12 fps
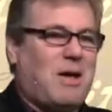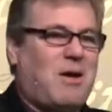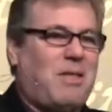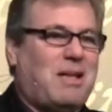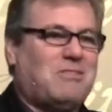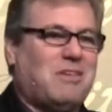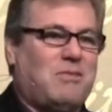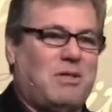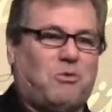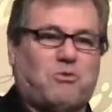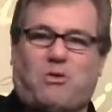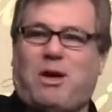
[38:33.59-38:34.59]
and all that stuff,
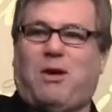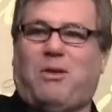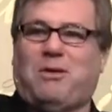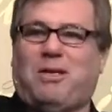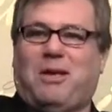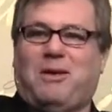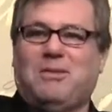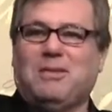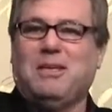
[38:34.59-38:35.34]
little trail, you know.